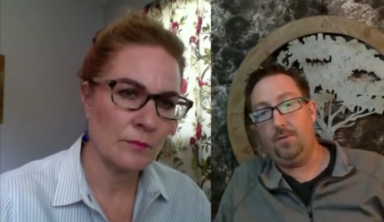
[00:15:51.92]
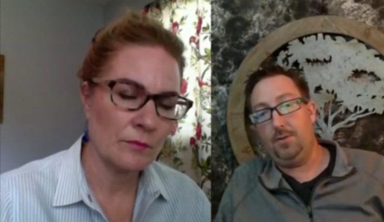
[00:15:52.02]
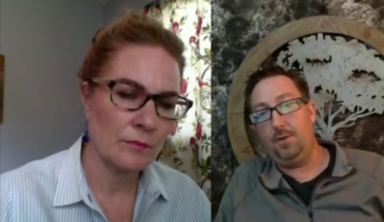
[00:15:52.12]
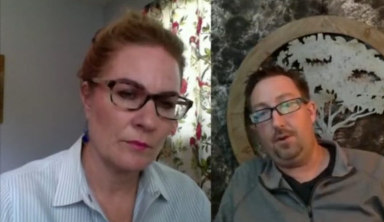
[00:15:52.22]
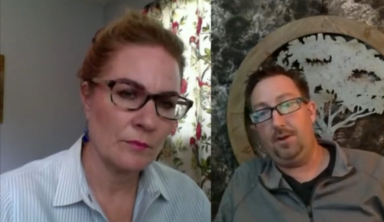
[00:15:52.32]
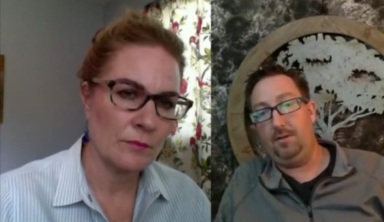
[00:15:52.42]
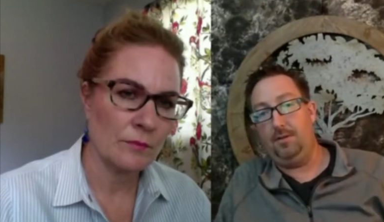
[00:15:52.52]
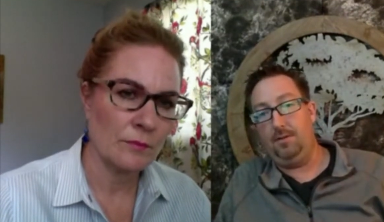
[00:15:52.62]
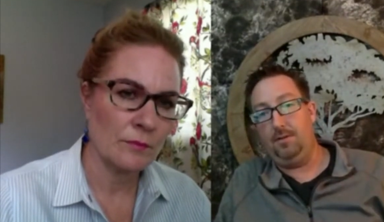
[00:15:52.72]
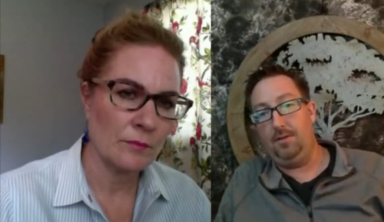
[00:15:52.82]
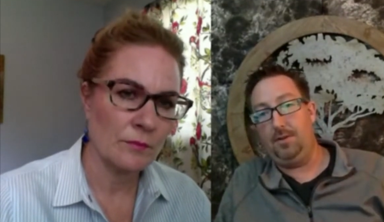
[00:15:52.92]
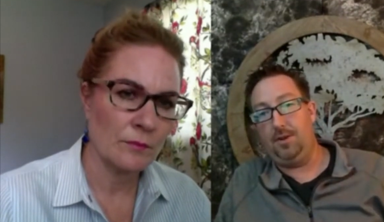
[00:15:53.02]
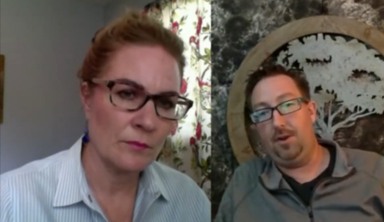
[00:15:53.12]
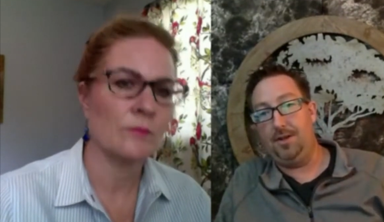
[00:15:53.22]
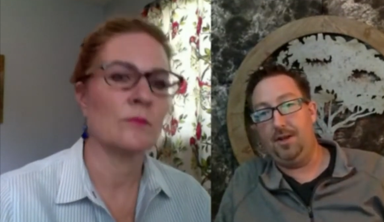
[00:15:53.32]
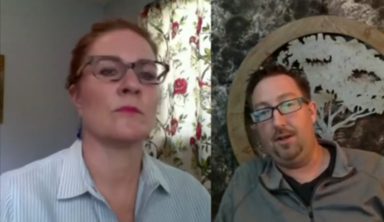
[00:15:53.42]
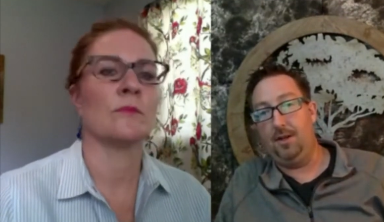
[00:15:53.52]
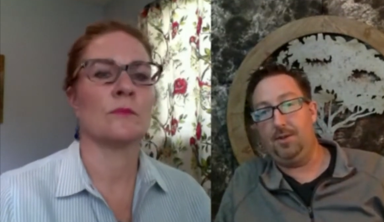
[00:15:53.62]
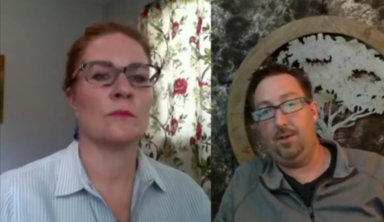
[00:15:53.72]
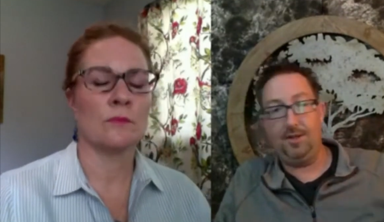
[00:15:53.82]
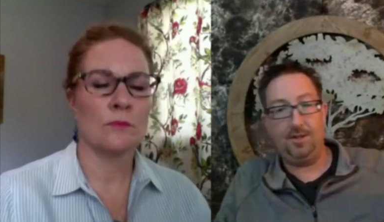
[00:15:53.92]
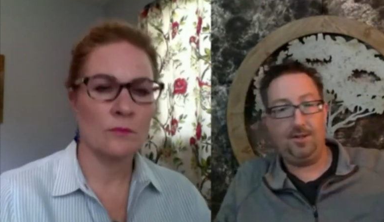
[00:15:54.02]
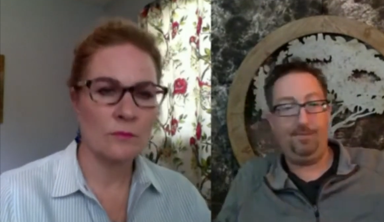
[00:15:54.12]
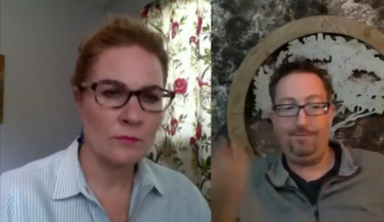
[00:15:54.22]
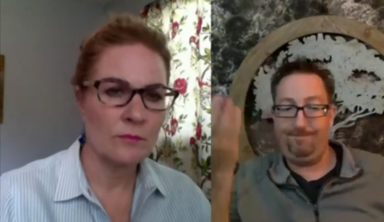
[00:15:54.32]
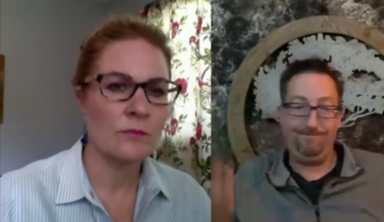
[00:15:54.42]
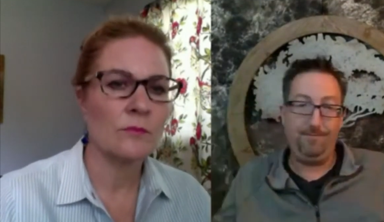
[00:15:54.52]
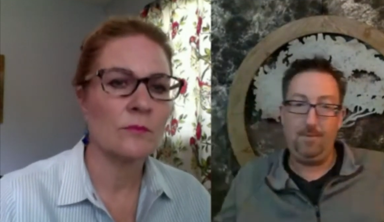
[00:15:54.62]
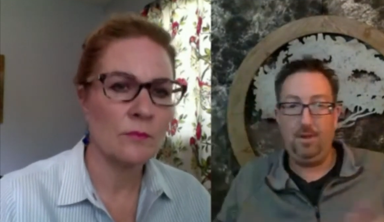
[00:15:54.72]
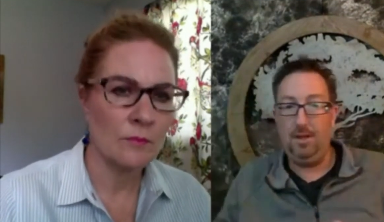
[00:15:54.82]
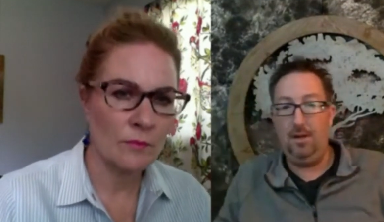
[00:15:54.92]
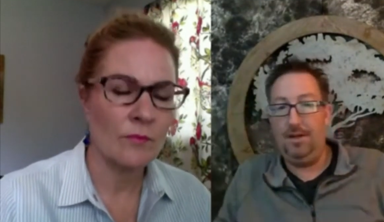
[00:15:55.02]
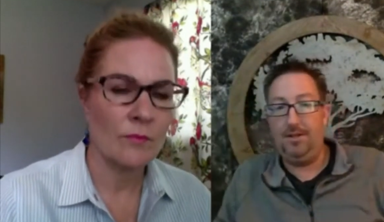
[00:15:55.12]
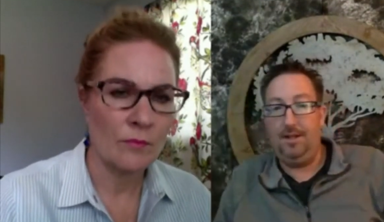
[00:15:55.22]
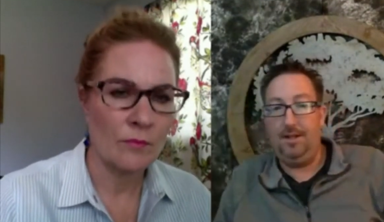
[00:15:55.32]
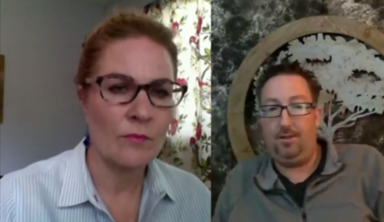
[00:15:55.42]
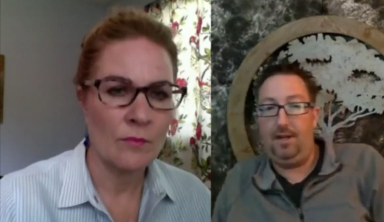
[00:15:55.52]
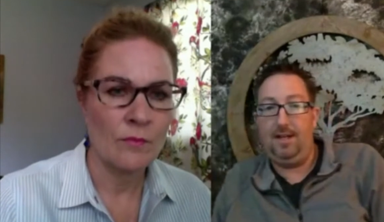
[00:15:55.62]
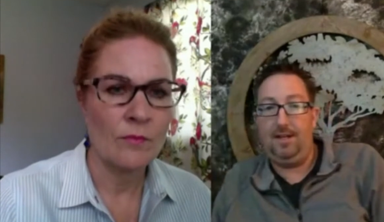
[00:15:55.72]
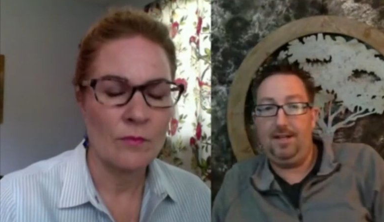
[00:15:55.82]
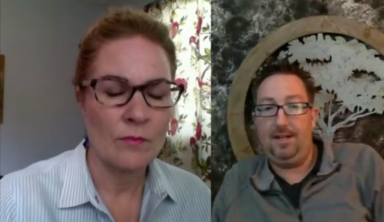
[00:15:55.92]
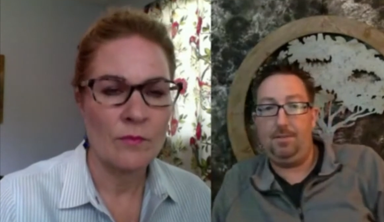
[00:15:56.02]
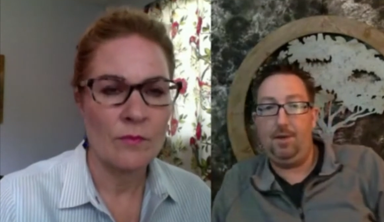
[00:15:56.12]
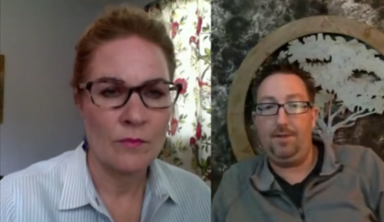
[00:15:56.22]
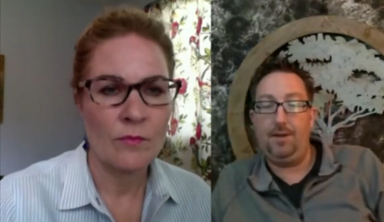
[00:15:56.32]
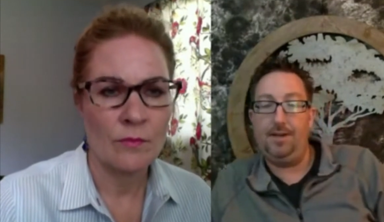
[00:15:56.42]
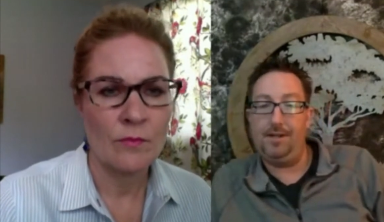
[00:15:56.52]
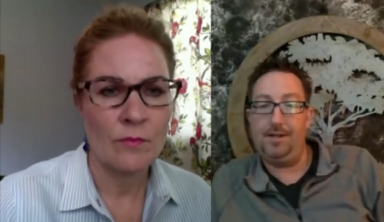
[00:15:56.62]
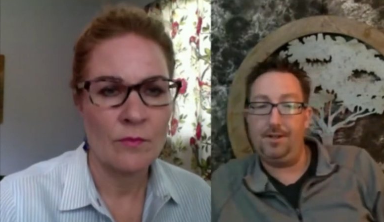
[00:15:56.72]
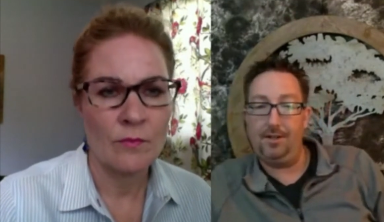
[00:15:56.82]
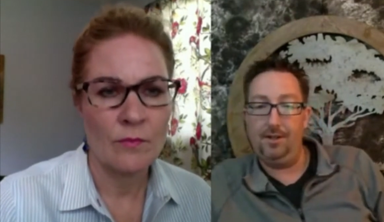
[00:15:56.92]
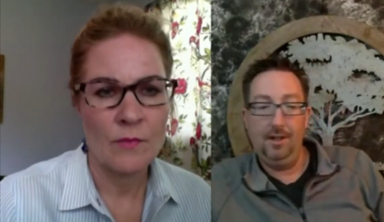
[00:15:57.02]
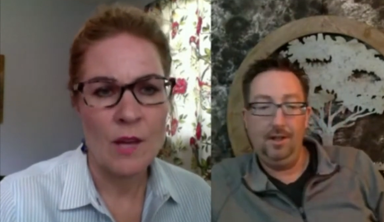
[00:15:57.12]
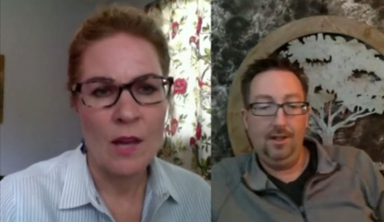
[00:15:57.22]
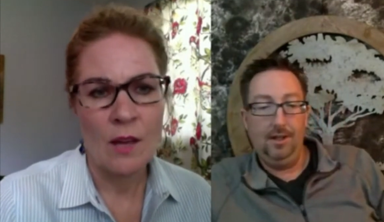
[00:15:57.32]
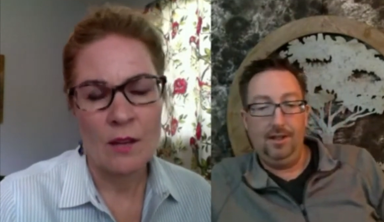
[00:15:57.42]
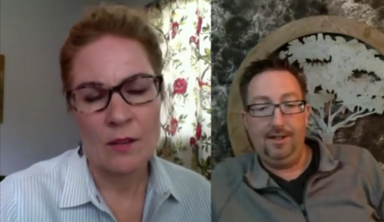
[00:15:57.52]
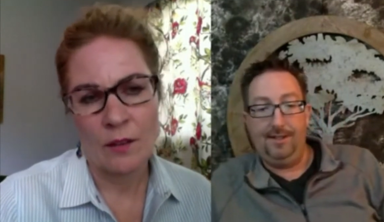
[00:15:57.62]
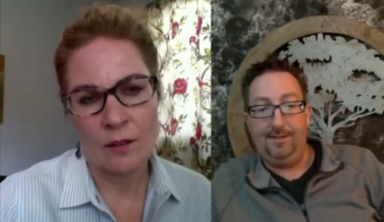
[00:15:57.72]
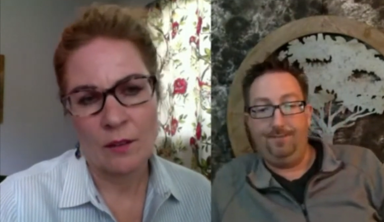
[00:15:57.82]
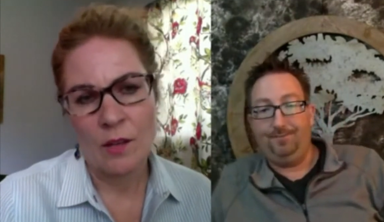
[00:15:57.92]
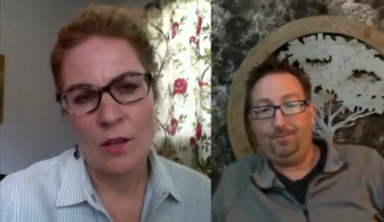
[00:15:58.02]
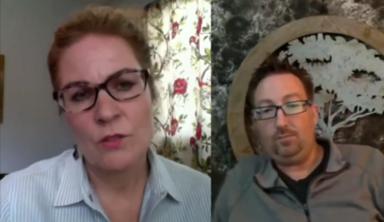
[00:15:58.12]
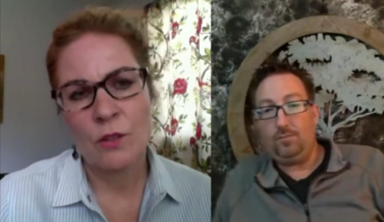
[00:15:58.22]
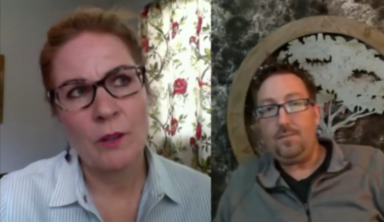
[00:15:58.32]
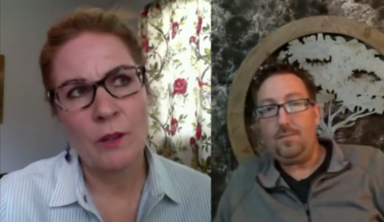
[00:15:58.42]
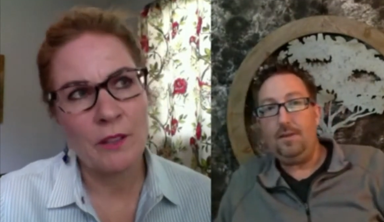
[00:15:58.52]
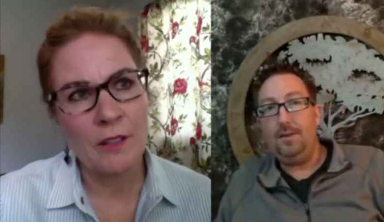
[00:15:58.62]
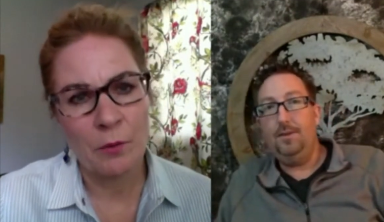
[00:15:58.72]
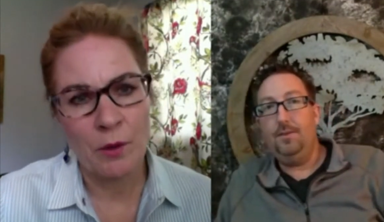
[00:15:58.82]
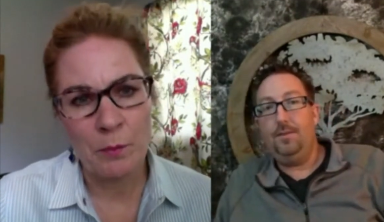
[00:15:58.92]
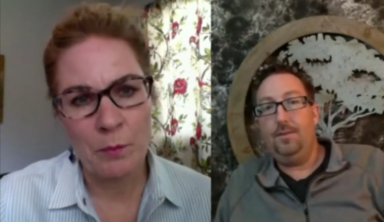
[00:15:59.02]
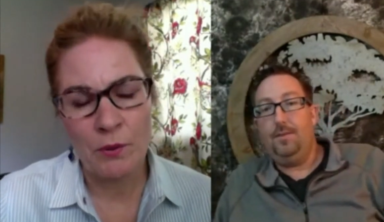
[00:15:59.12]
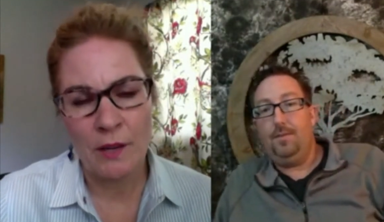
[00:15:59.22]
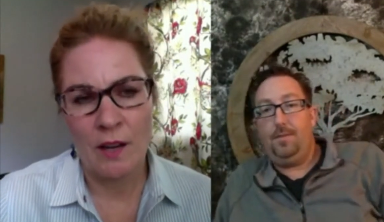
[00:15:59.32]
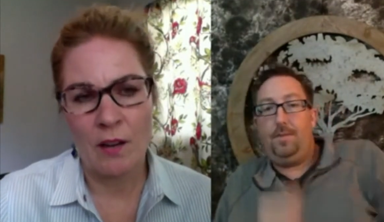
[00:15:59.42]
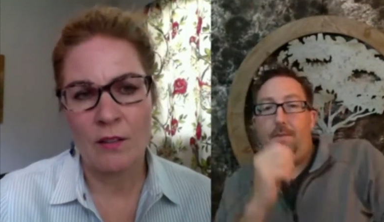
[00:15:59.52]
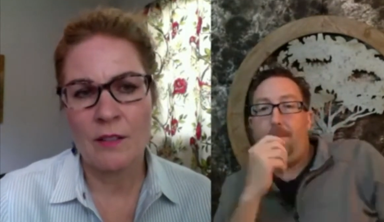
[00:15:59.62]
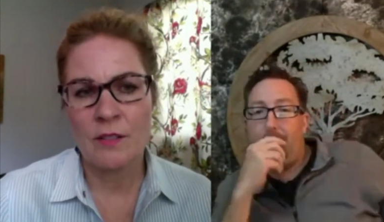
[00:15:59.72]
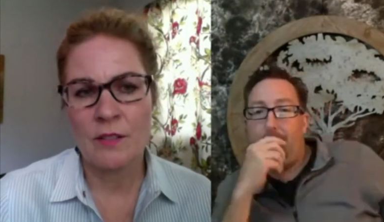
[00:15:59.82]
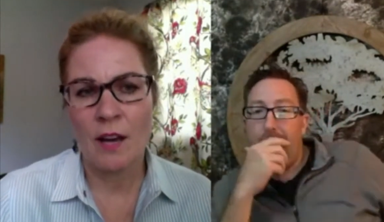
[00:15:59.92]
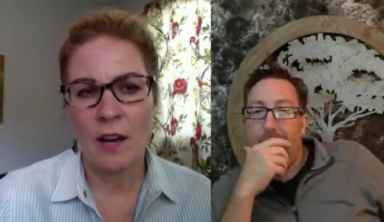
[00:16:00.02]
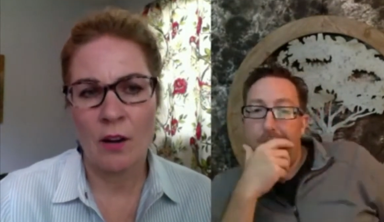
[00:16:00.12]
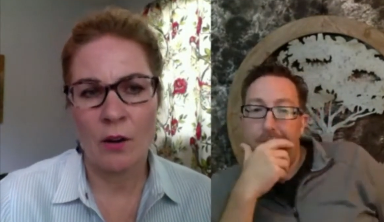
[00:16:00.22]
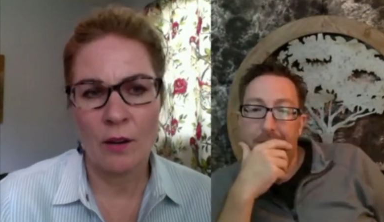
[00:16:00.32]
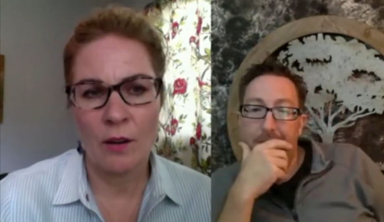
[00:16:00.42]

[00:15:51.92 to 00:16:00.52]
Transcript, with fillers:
Speaker 1: farmers market starts up. So it's you know it's it's great. It's a perfect transition.
Speaker 2: Yeah. Um, so one thing I want to point out is how